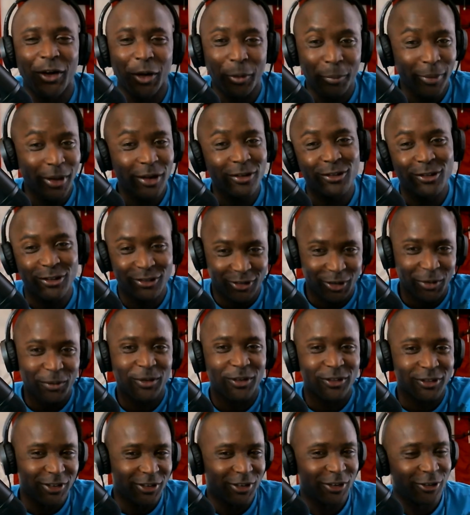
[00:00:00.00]
I bet you
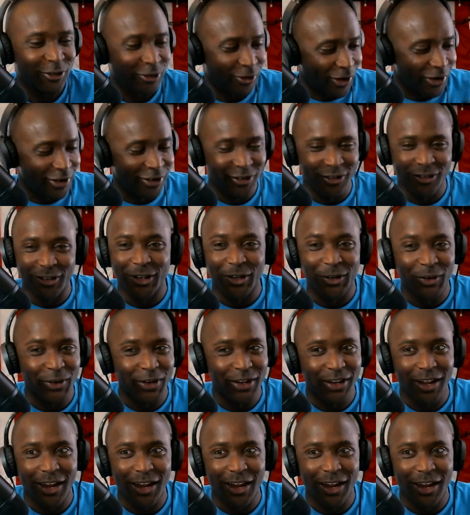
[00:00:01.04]
someone's going to try to do it.